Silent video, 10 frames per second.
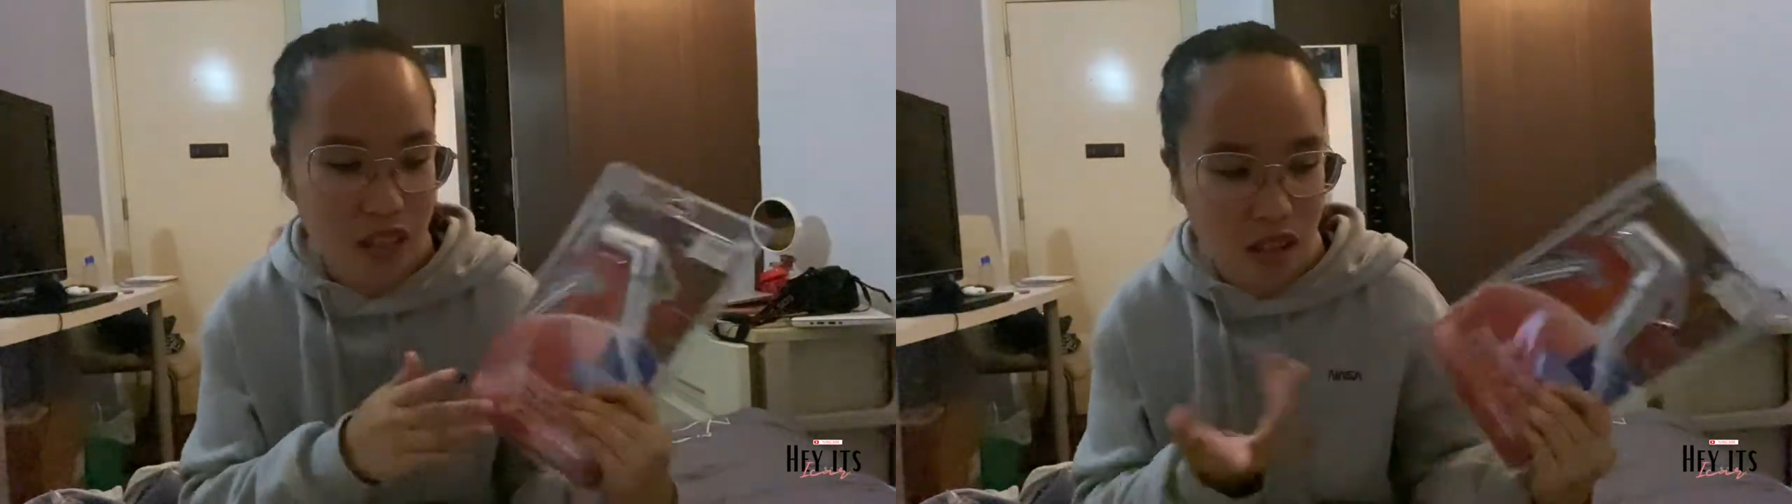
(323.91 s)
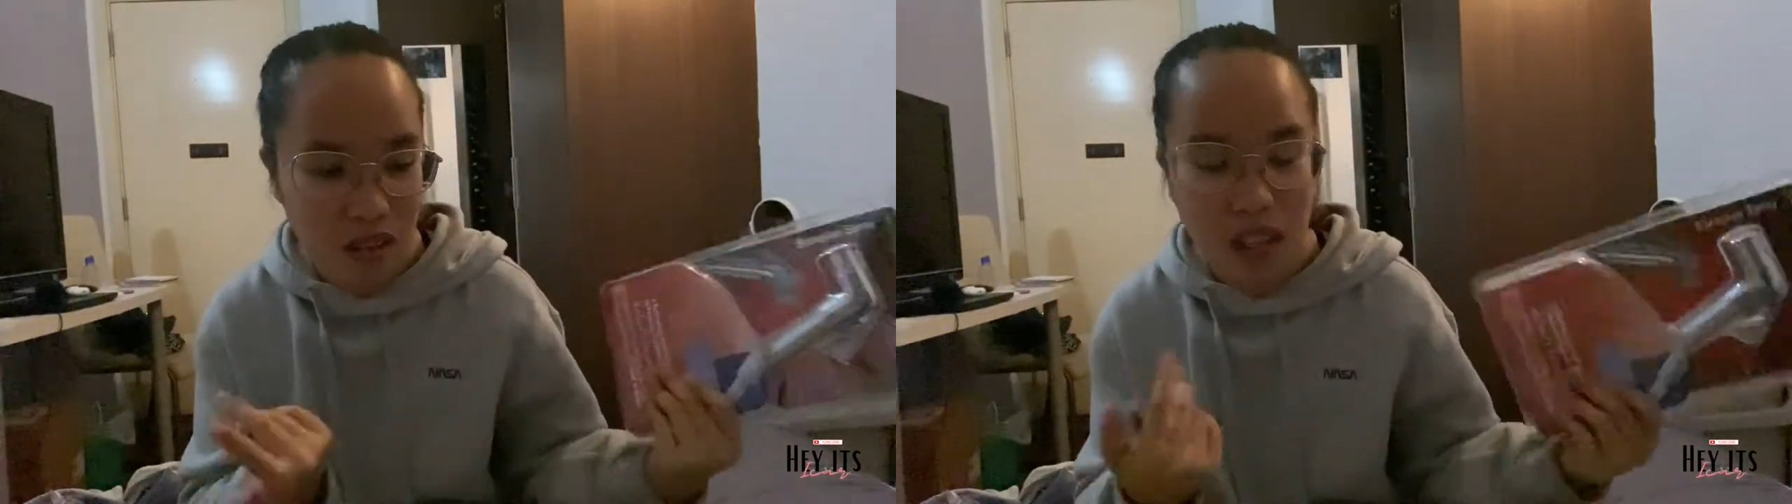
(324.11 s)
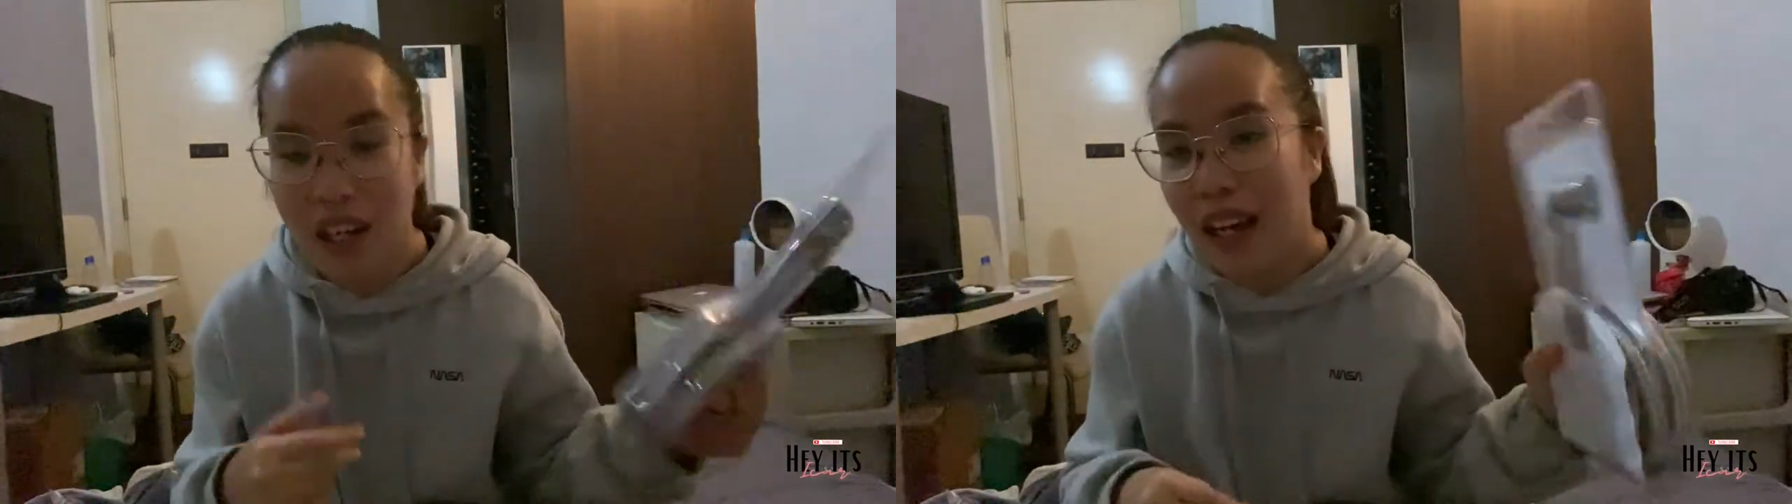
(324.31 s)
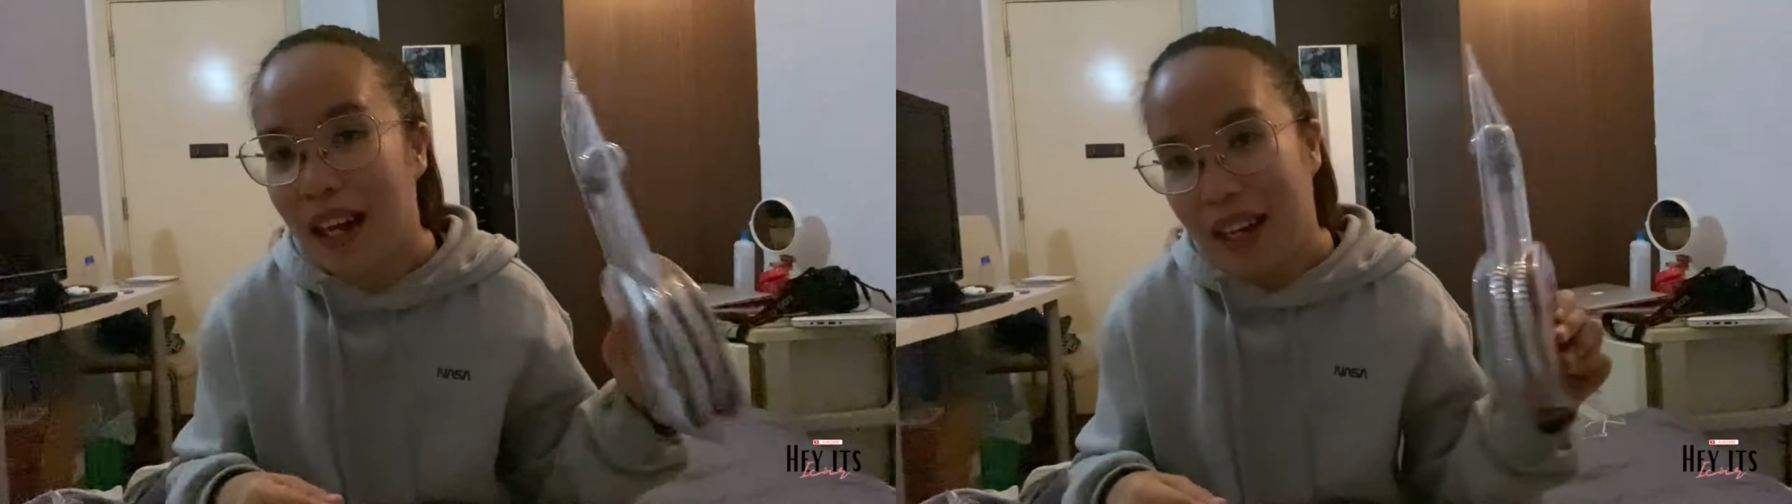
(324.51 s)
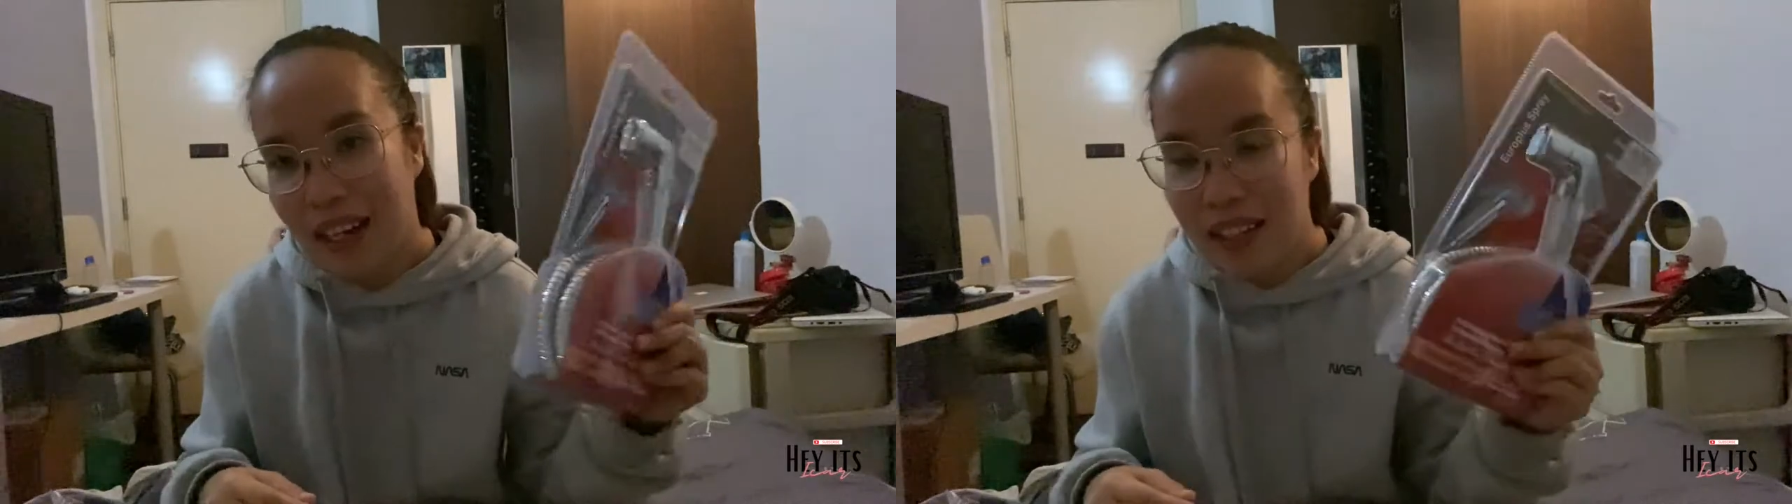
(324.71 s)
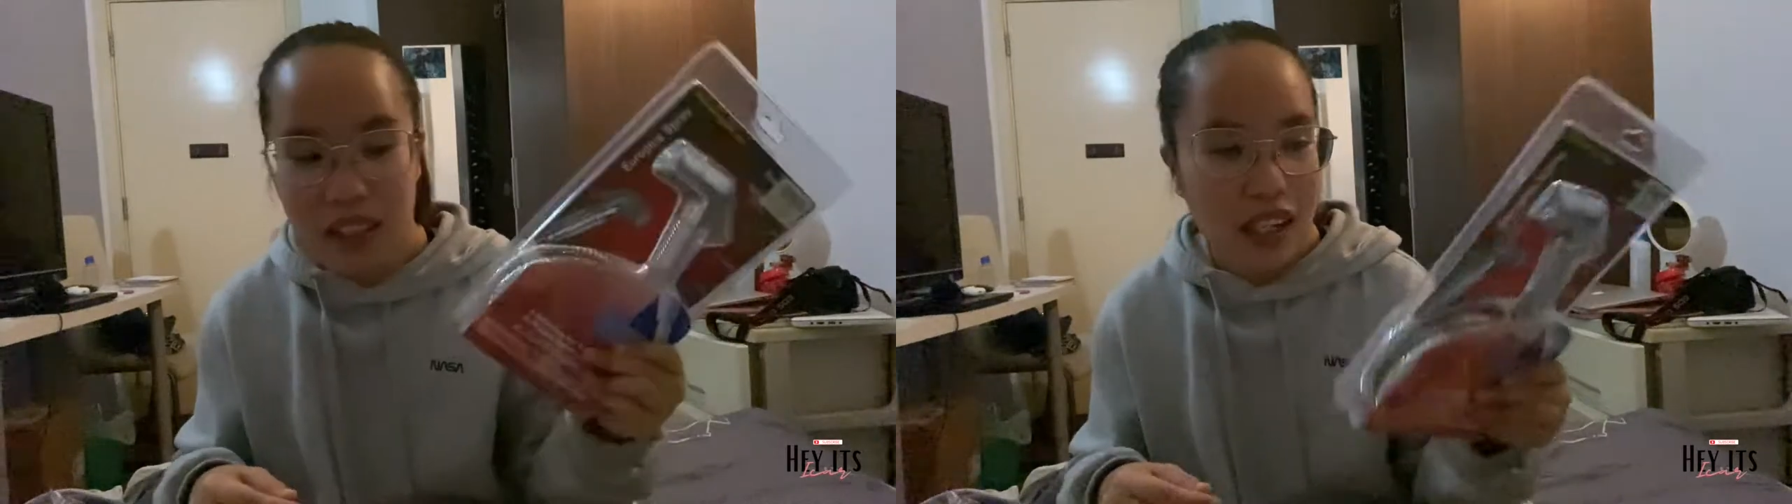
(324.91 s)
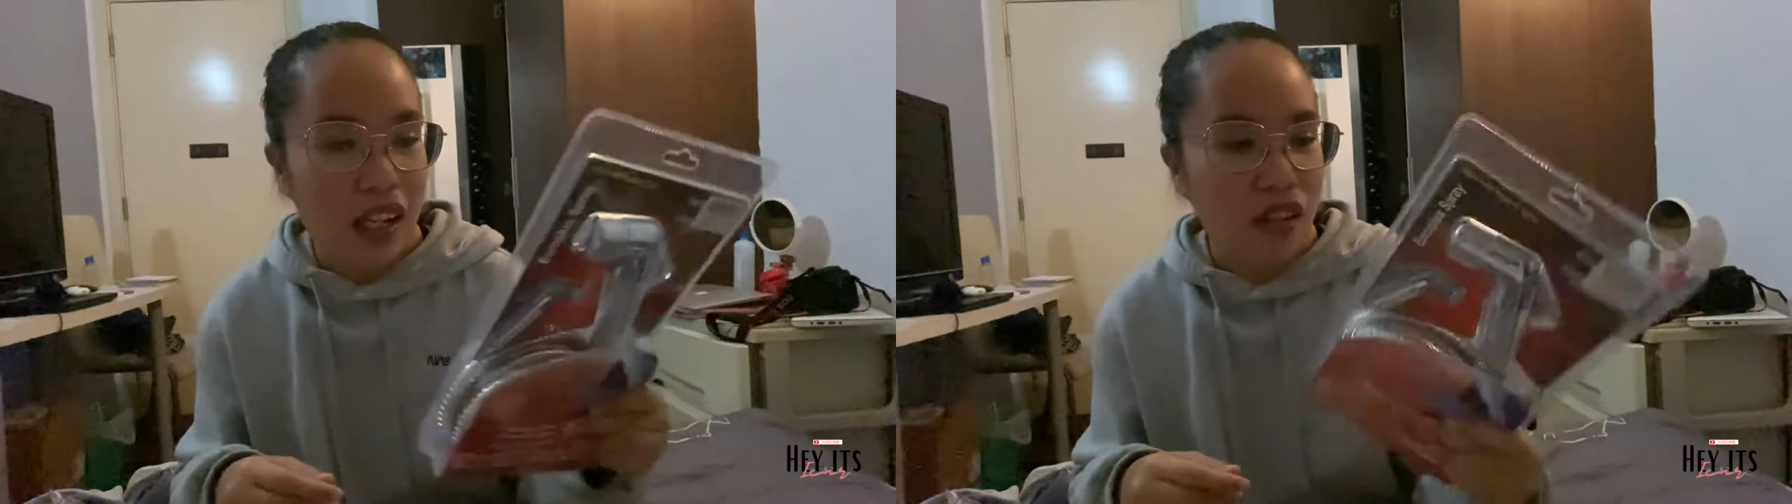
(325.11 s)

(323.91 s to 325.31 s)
So I